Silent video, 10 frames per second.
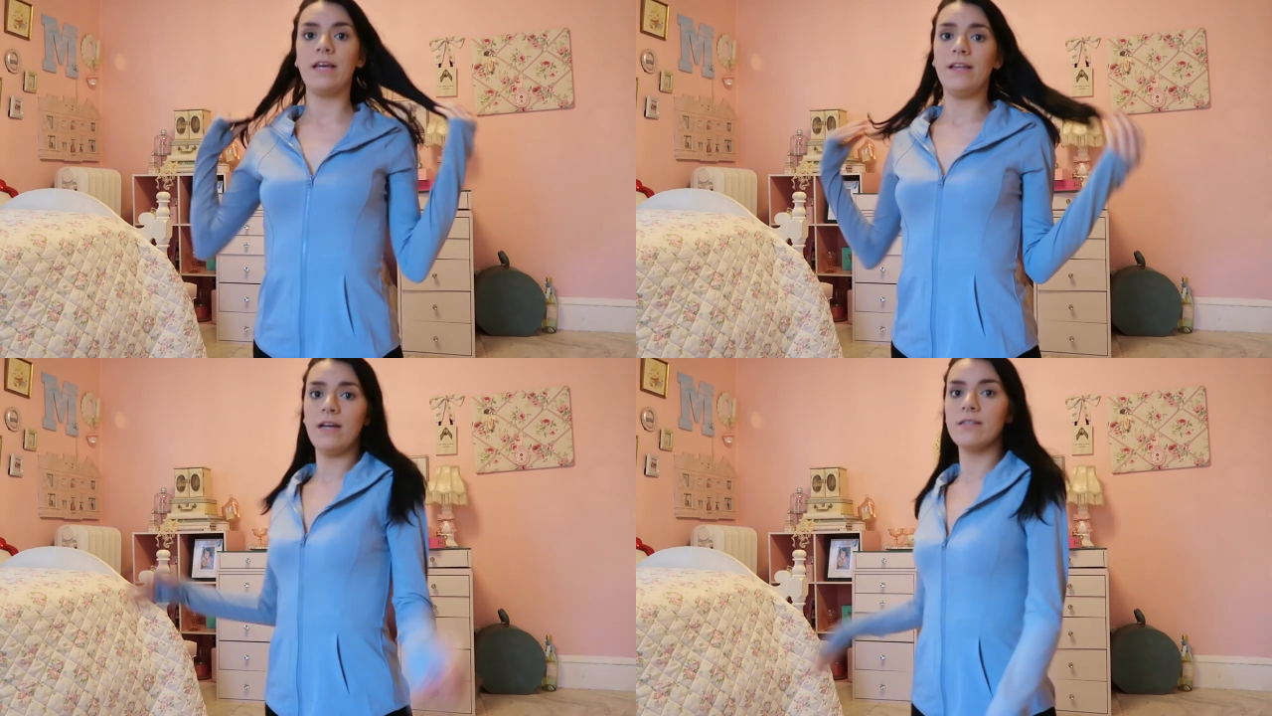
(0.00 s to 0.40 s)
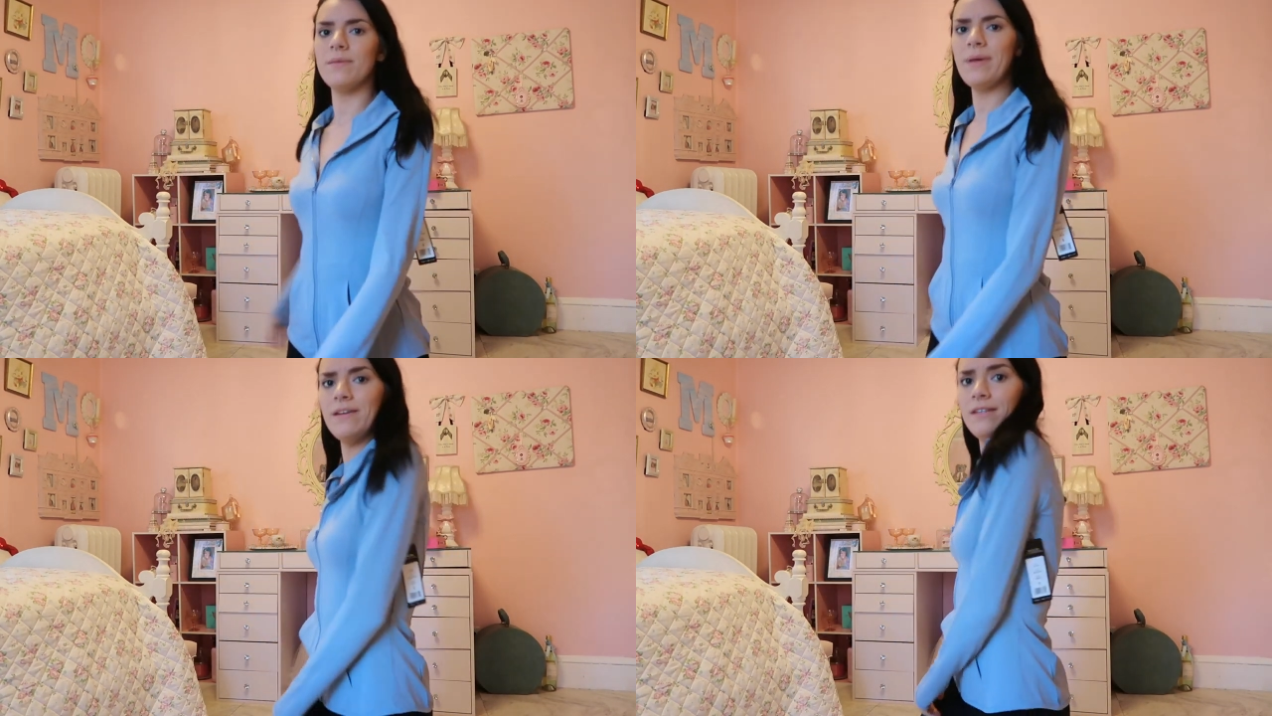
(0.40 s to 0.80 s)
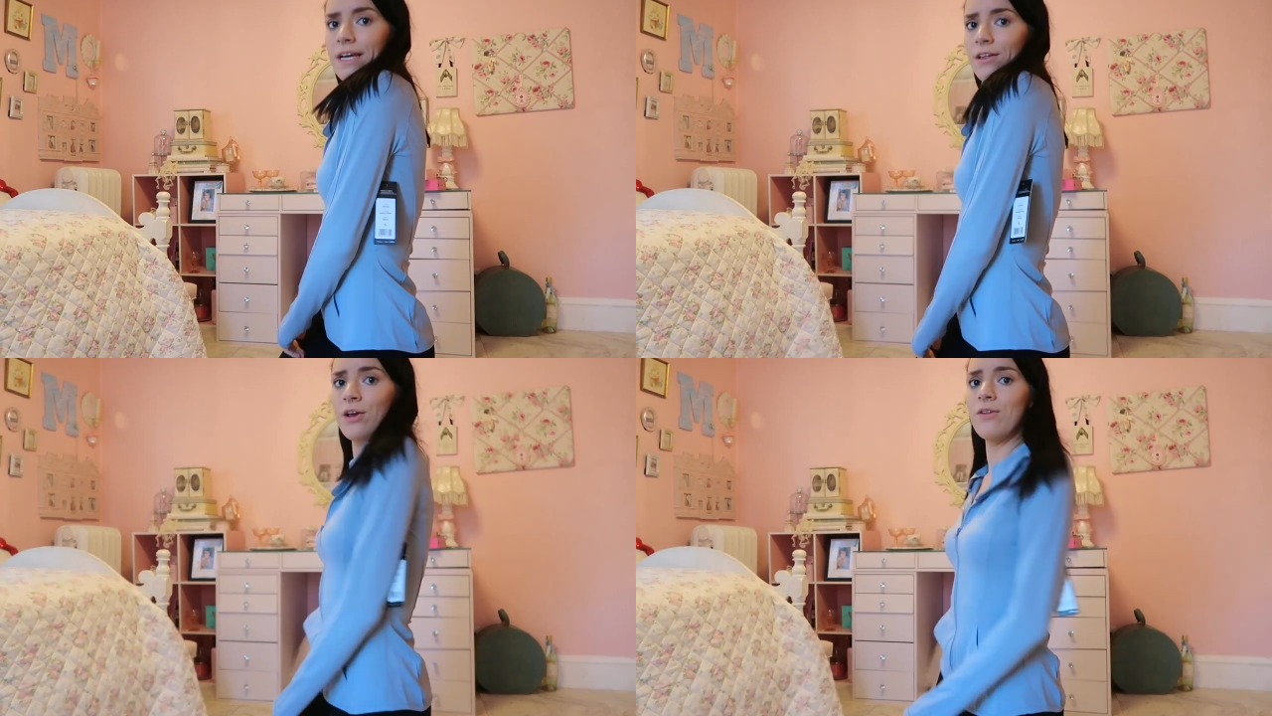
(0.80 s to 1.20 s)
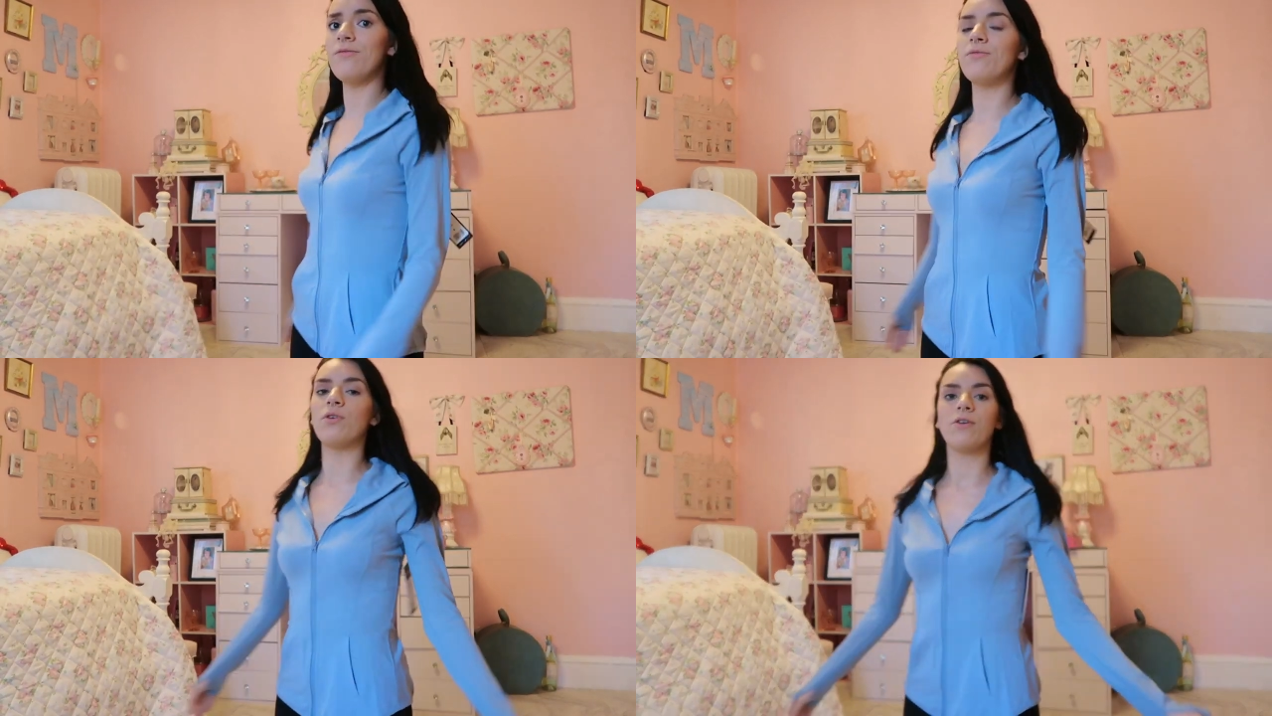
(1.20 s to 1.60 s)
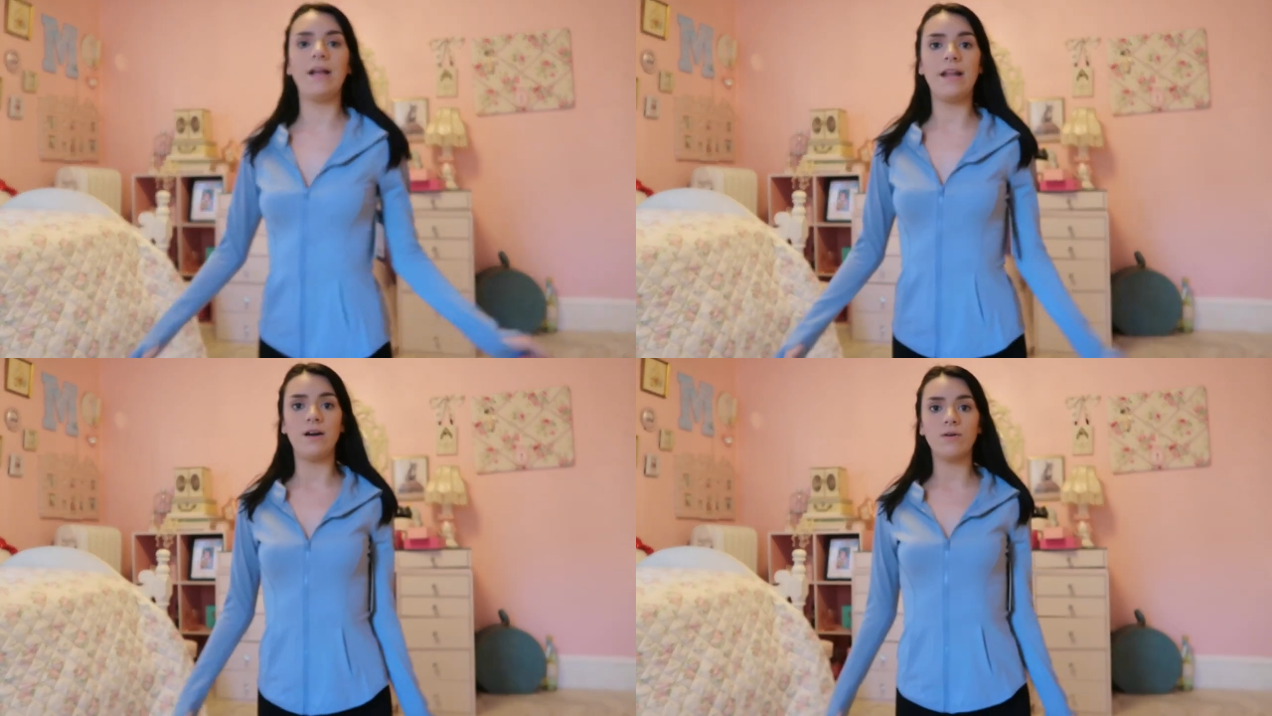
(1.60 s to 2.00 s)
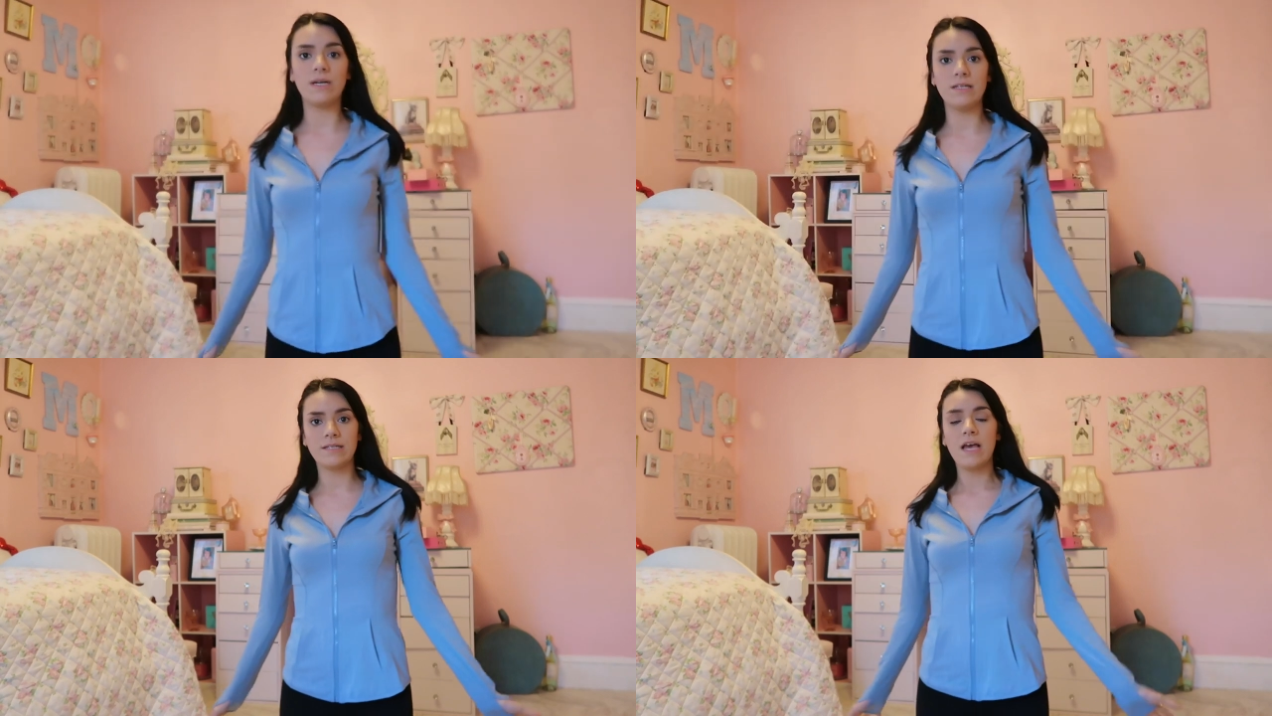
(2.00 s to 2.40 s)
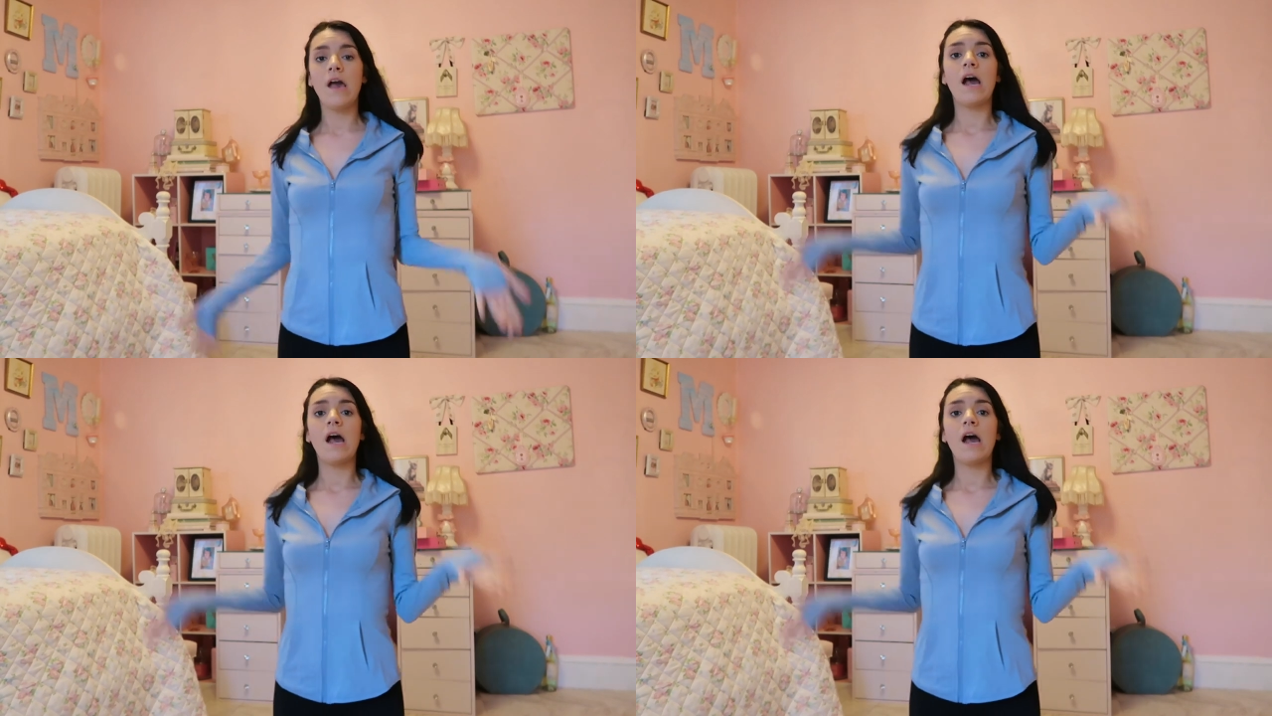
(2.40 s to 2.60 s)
and yes, I'm like kneeling on the floor right now because